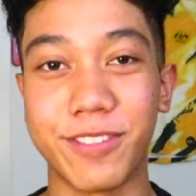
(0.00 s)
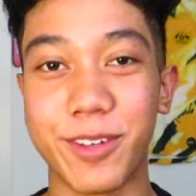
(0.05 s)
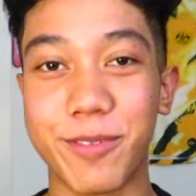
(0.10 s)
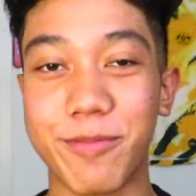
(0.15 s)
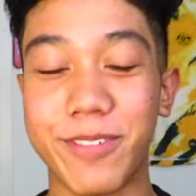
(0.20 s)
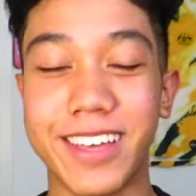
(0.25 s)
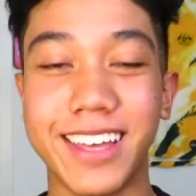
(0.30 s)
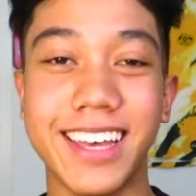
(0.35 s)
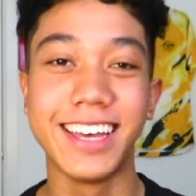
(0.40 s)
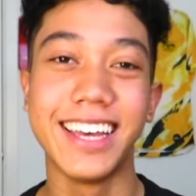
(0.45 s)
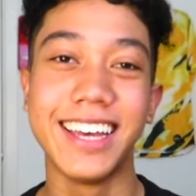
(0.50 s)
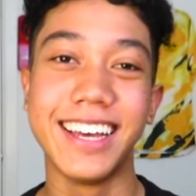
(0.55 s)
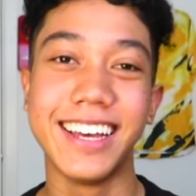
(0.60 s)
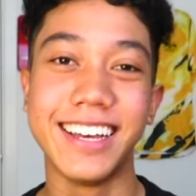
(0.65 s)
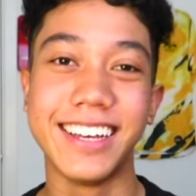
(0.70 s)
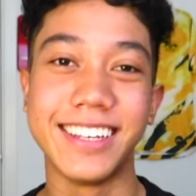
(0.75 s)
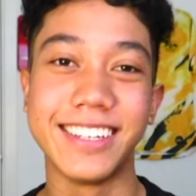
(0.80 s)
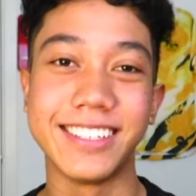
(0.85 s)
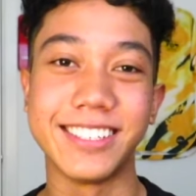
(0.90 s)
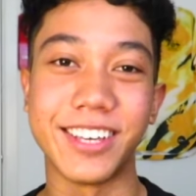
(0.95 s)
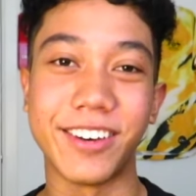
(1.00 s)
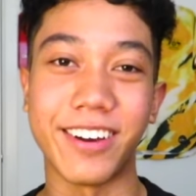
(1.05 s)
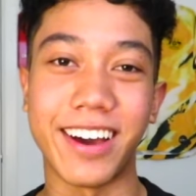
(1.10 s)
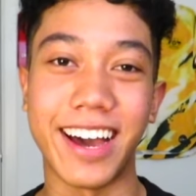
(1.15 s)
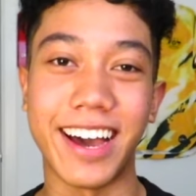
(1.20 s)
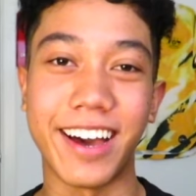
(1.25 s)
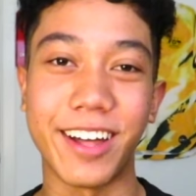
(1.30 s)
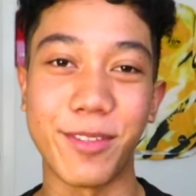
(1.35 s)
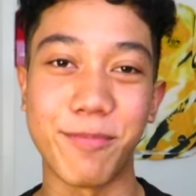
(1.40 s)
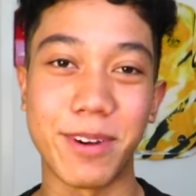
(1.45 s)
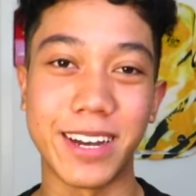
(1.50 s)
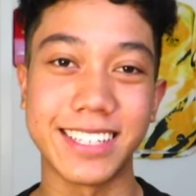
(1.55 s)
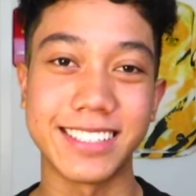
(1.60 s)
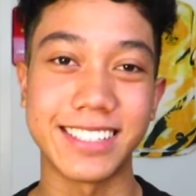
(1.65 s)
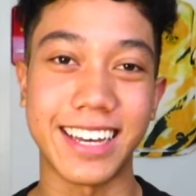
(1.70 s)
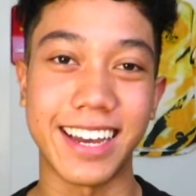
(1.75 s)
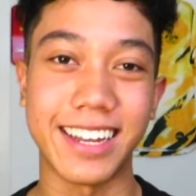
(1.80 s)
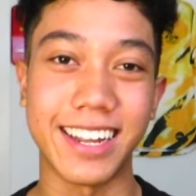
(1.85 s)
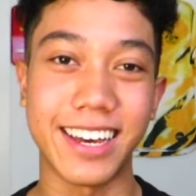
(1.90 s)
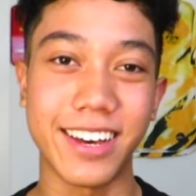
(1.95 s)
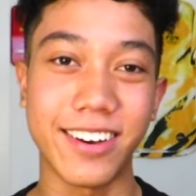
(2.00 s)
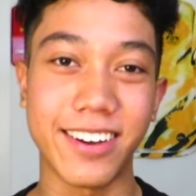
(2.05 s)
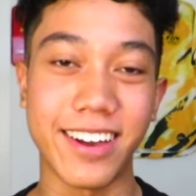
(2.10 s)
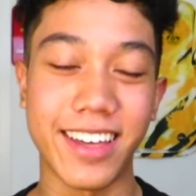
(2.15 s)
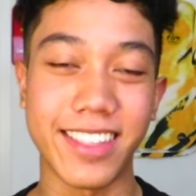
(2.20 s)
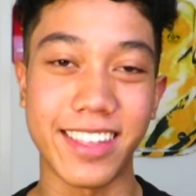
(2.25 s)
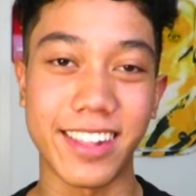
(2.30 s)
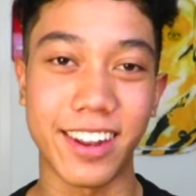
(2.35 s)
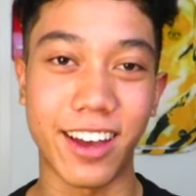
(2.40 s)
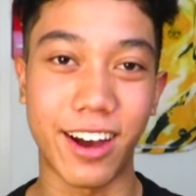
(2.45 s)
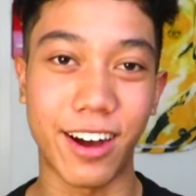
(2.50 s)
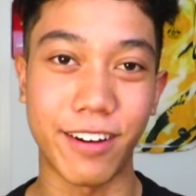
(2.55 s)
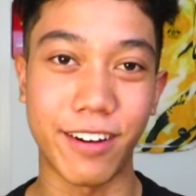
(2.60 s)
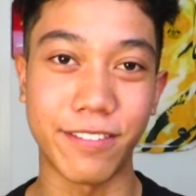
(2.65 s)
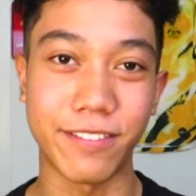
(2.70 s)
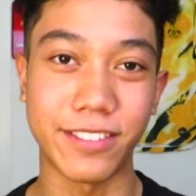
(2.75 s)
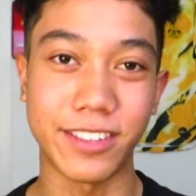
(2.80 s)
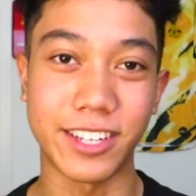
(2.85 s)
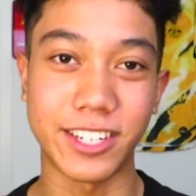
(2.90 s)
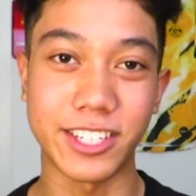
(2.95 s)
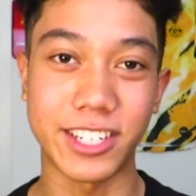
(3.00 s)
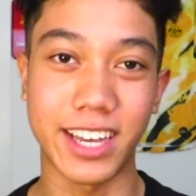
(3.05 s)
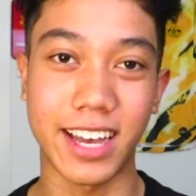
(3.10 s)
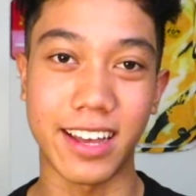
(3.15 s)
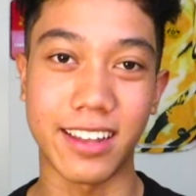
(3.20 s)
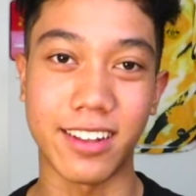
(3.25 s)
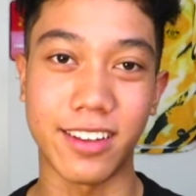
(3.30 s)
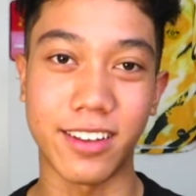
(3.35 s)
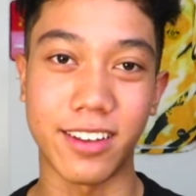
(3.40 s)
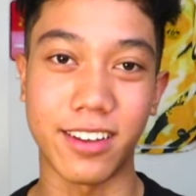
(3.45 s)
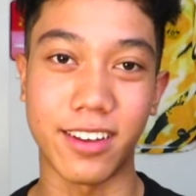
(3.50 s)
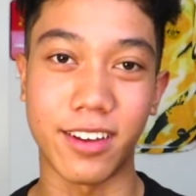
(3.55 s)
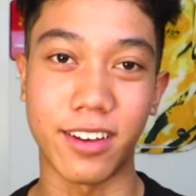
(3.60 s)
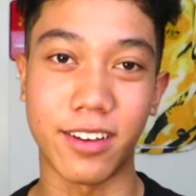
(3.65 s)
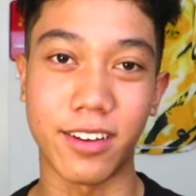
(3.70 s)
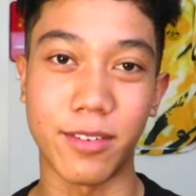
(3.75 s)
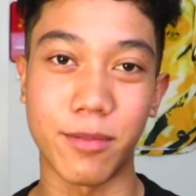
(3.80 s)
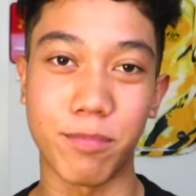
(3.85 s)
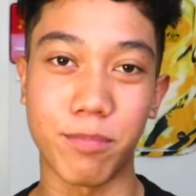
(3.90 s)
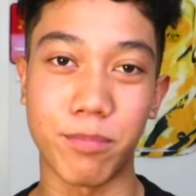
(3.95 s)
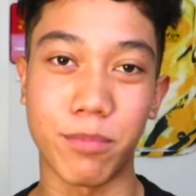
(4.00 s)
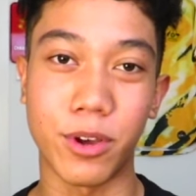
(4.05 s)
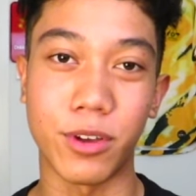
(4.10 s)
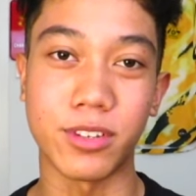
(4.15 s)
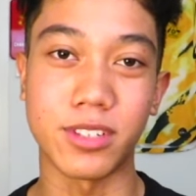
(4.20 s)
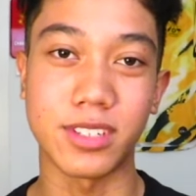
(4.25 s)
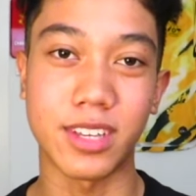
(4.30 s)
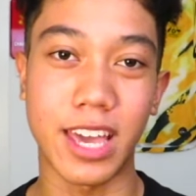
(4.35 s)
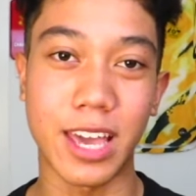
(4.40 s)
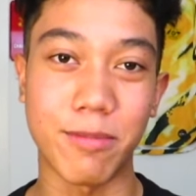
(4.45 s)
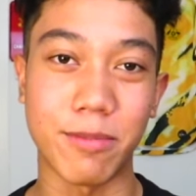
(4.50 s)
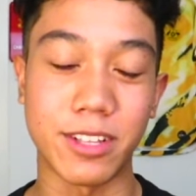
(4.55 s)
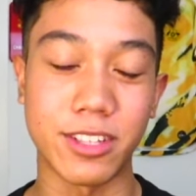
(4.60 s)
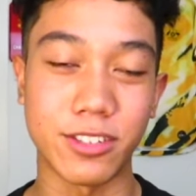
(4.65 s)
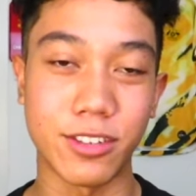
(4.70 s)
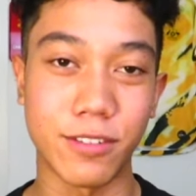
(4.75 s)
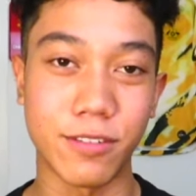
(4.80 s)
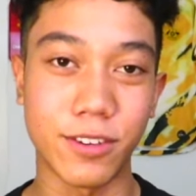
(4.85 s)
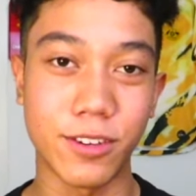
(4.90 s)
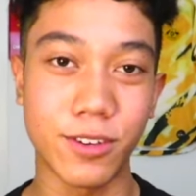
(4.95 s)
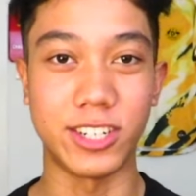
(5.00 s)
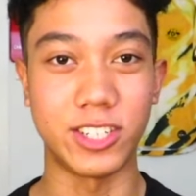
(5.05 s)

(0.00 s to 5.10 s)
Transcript: them. So I held my sign out and then after she had her post-game interview,